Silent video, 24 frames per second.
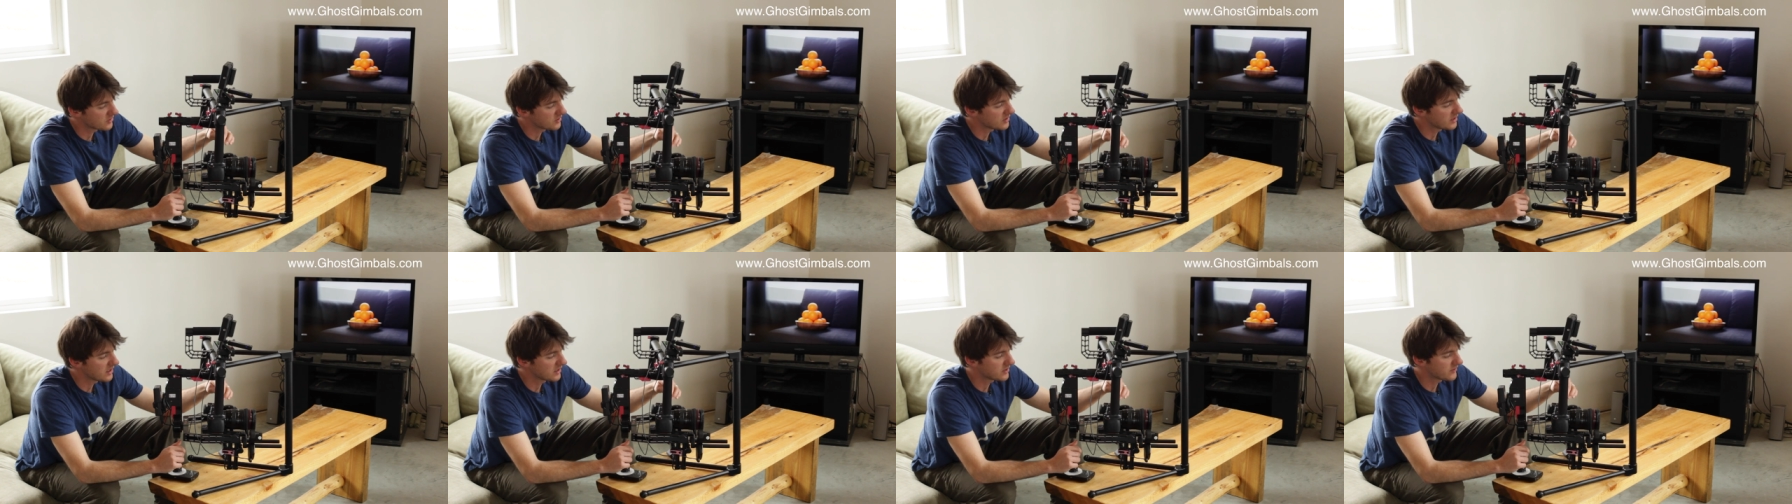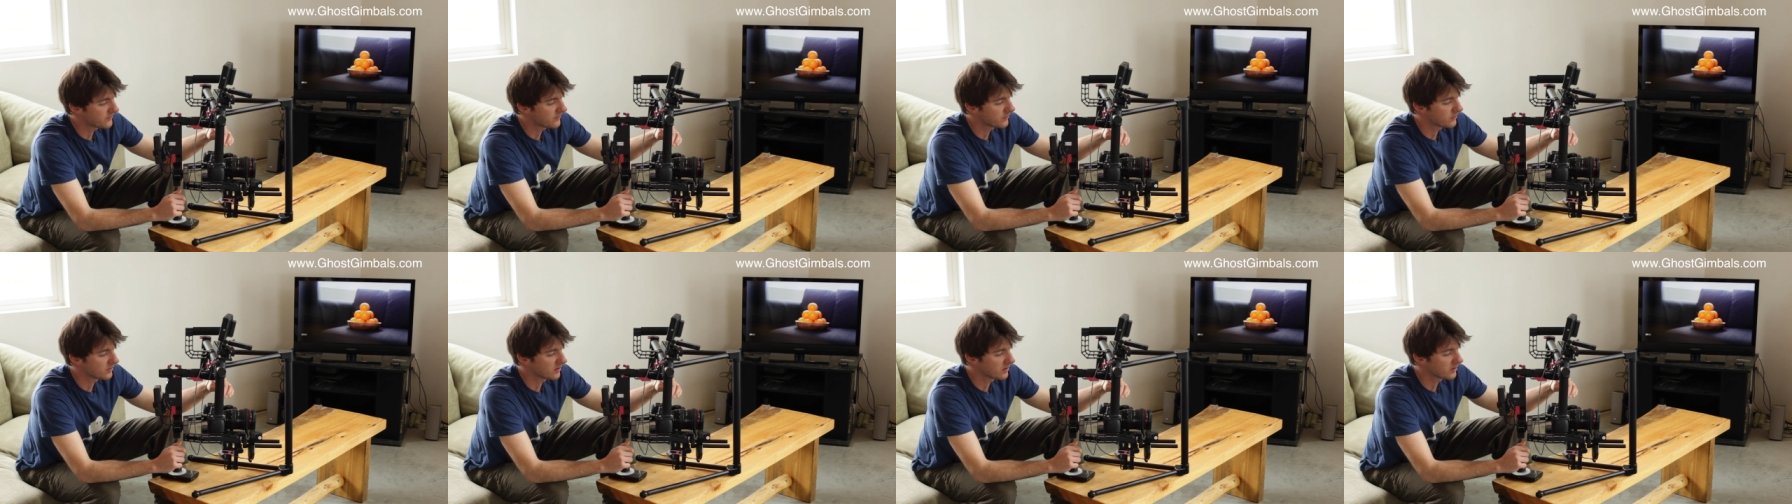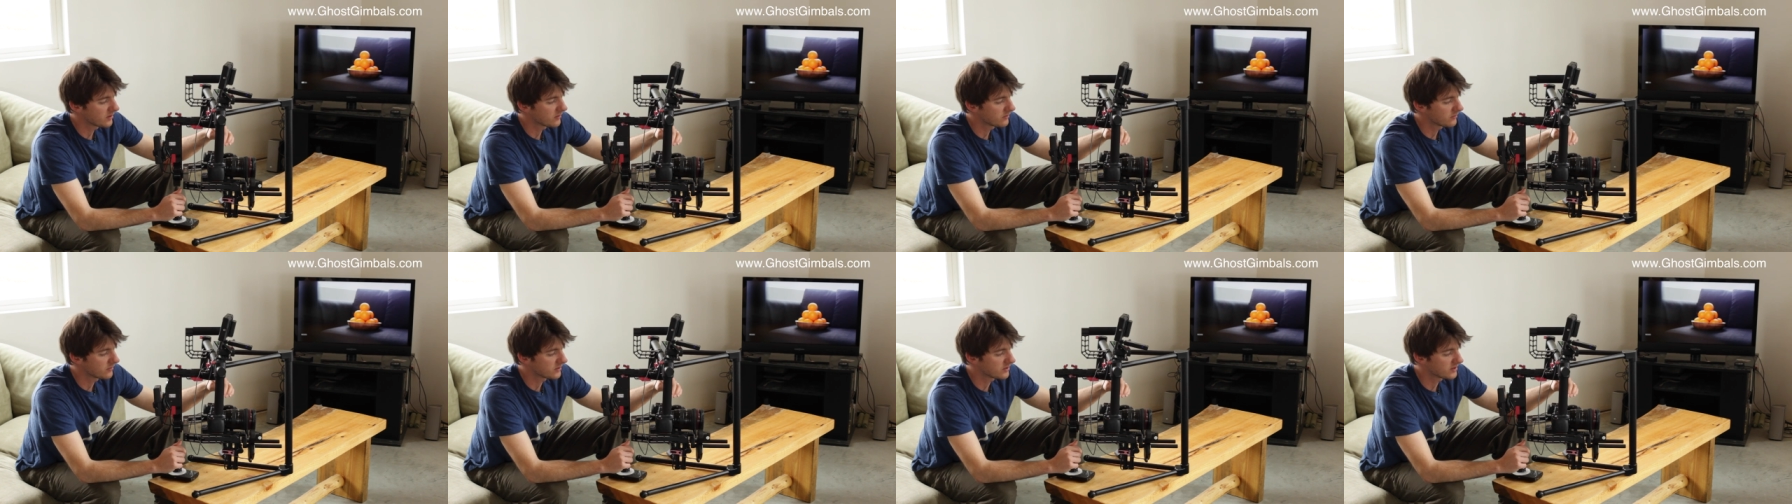G H
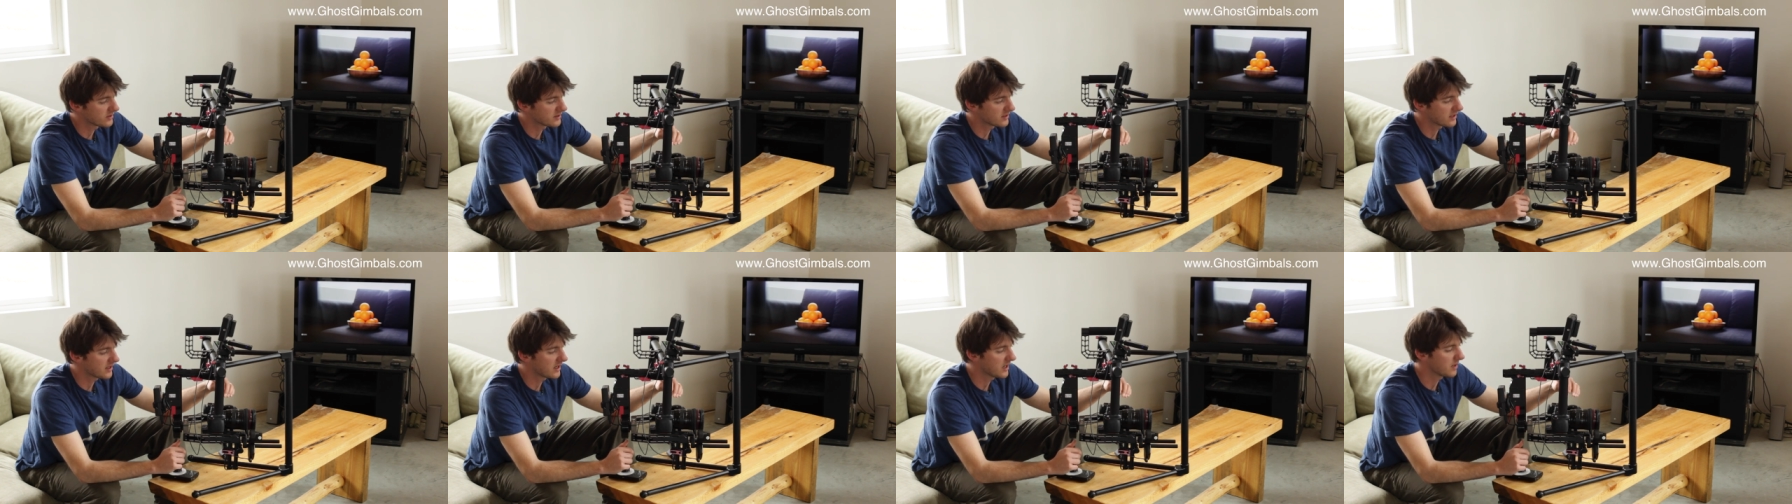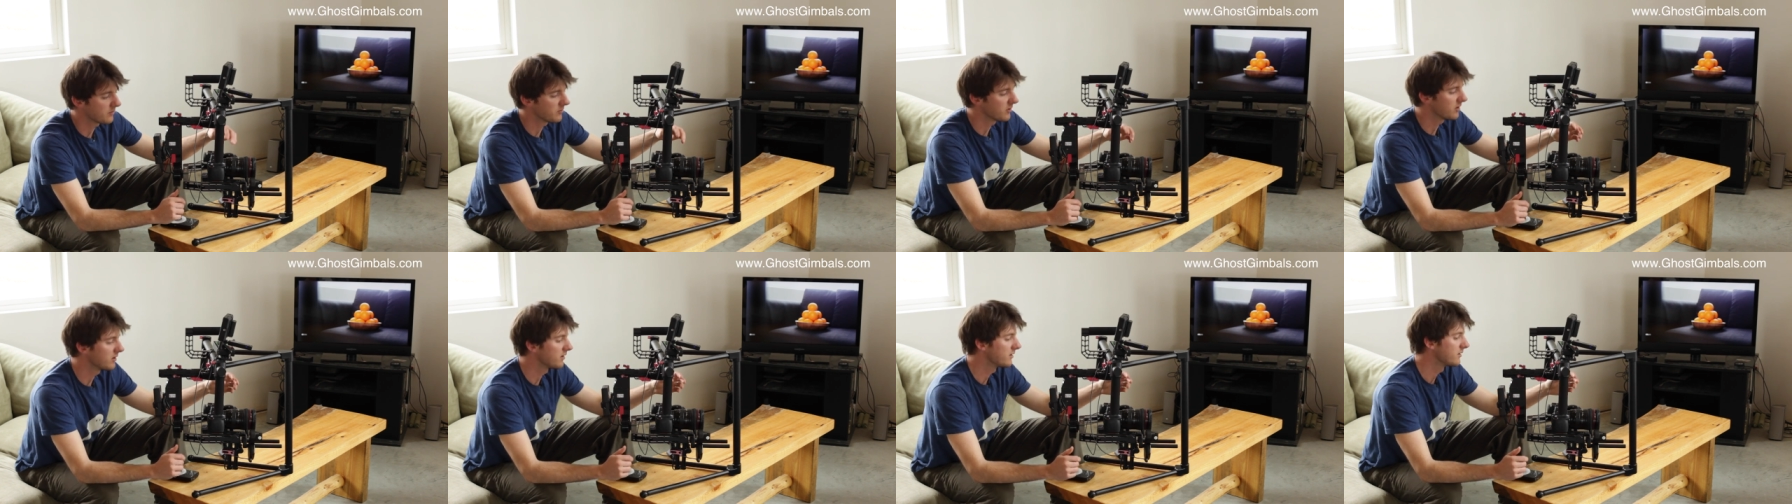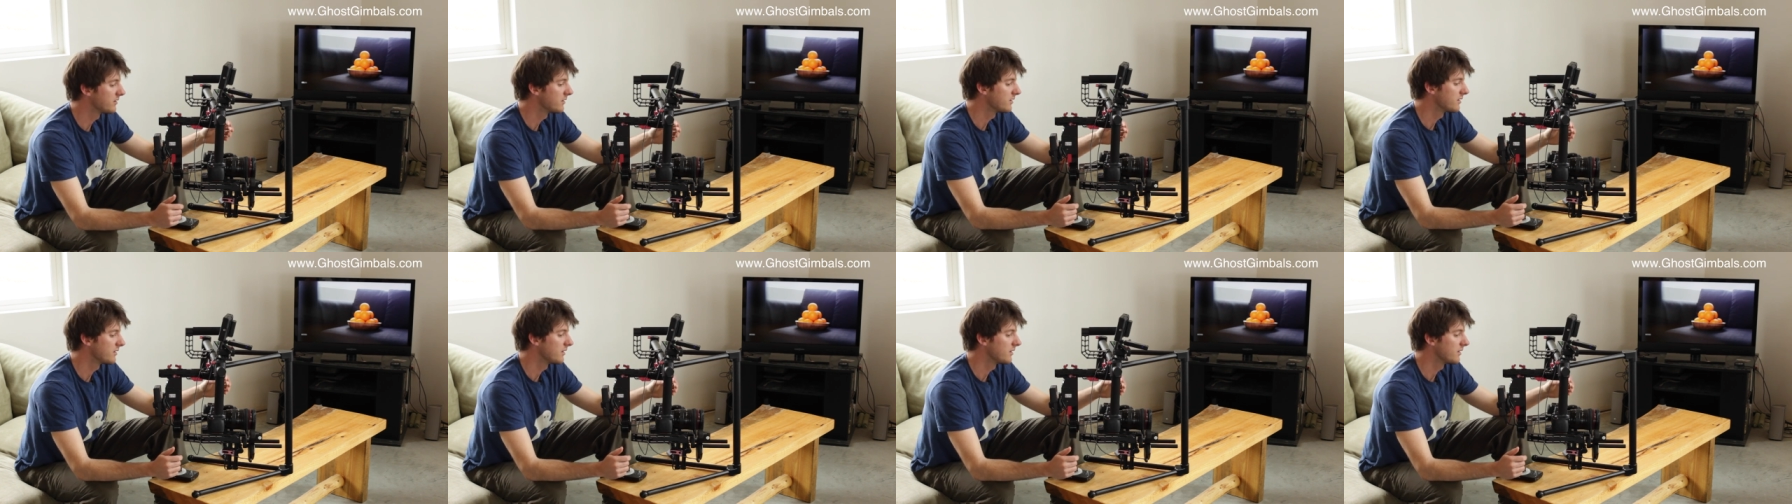four, which is a camera